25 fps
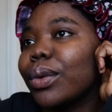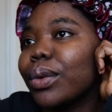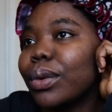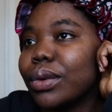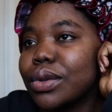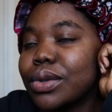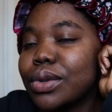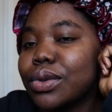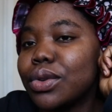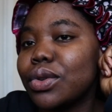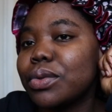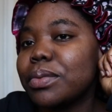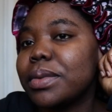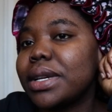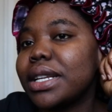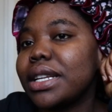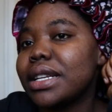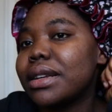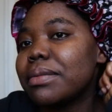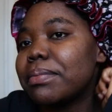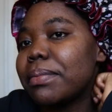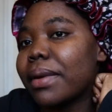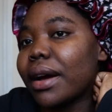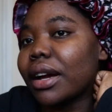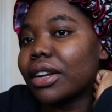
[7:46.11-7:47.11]
So normally
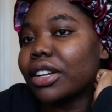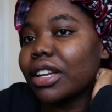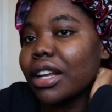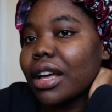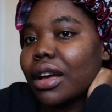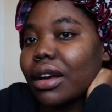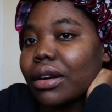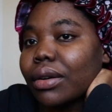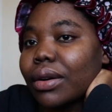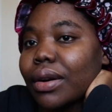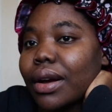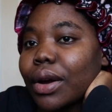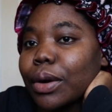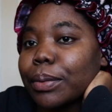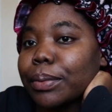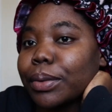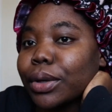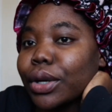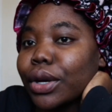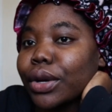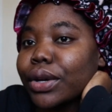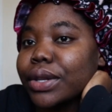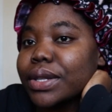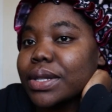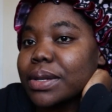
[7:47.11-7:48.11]
by now I'll be
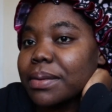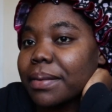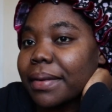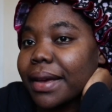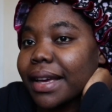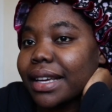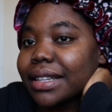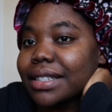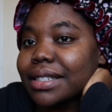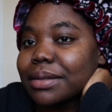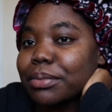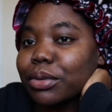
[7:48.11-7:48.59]
going to bed.